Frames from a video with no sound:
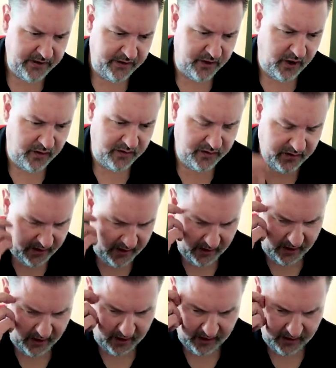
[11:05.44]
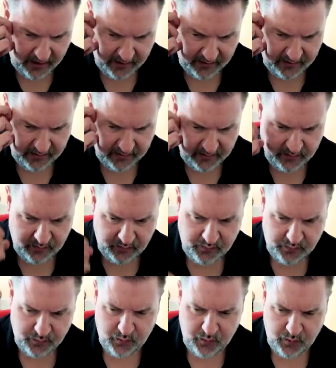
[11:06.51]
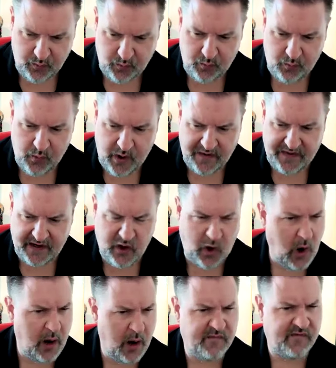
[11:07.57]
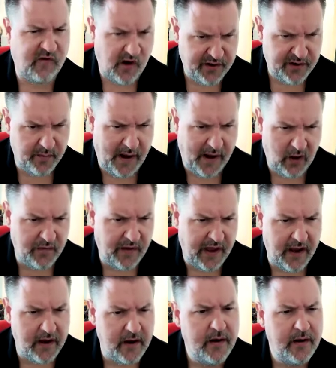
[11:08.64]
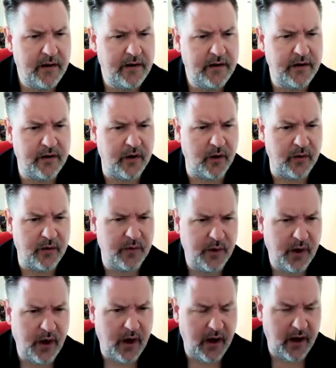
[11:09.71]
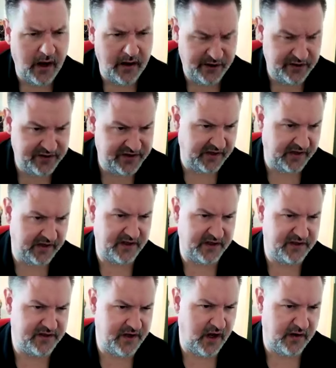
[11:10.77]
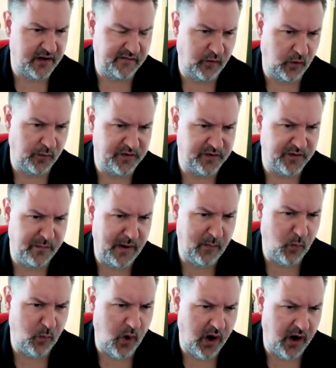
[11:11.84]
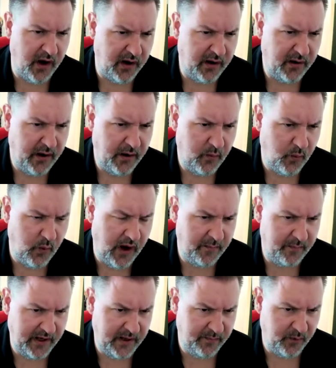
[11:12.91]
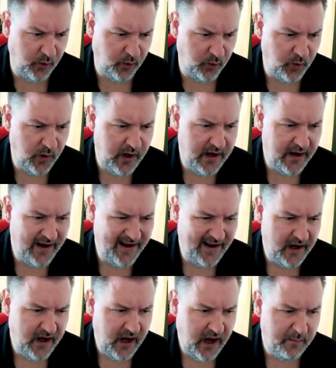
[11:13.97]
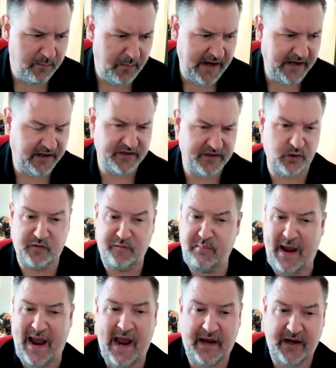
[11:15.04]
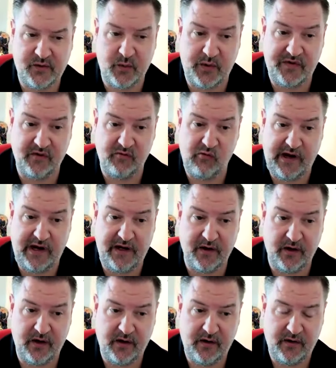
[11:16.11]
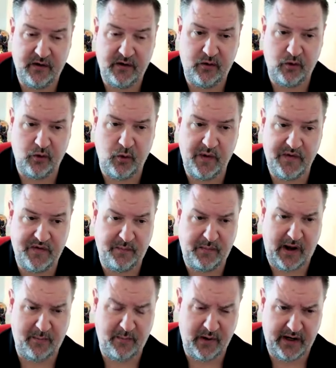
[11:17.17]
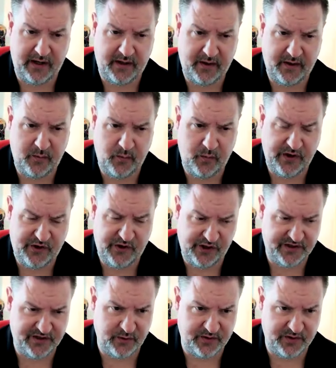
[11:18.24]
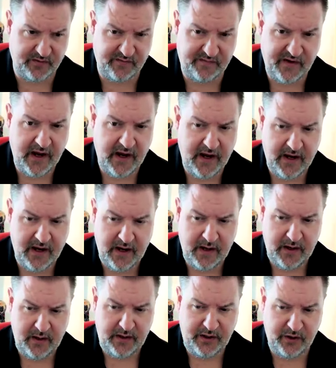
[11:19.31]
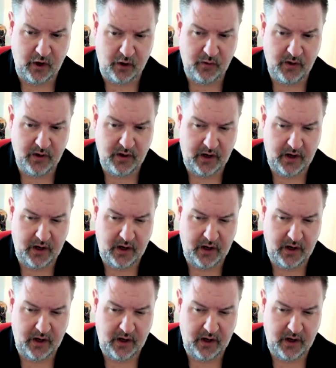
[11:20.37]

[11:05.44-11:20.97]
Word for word: you know, uh, where they're not upfront about that, you know, and you see this in certain forms of memoir where people make a sort of pact with the reader or with the public, which is sort of, you know,